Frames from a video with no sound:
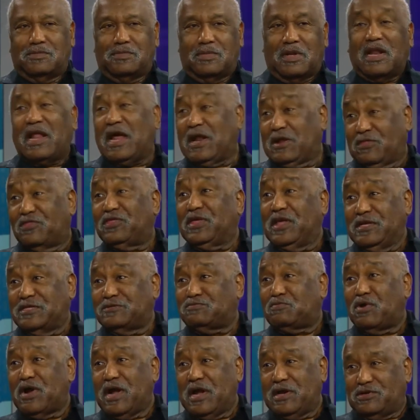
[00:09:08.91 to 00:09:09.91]
a lot of things
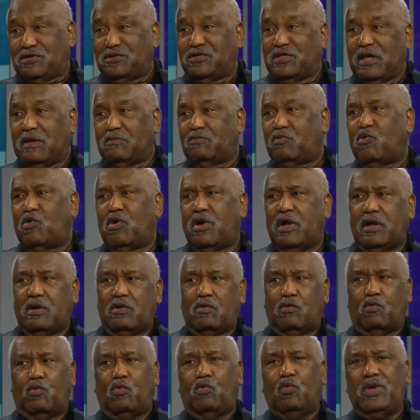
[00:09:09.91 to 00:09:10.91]
prior to that
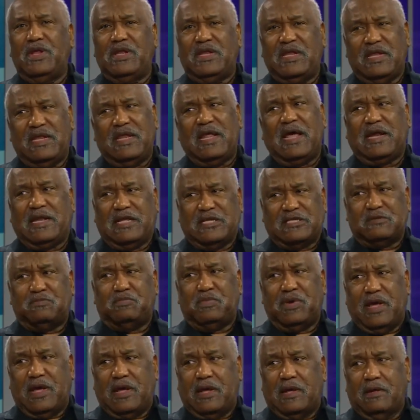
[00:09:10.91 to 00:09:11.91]
point, we did not
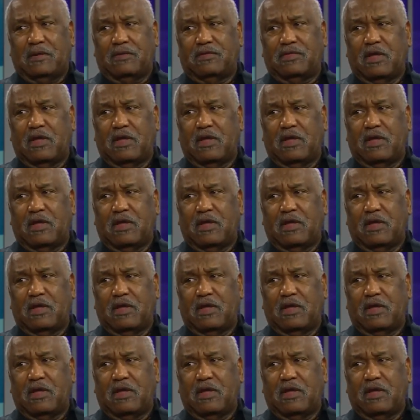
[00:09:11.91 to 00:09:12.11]
expect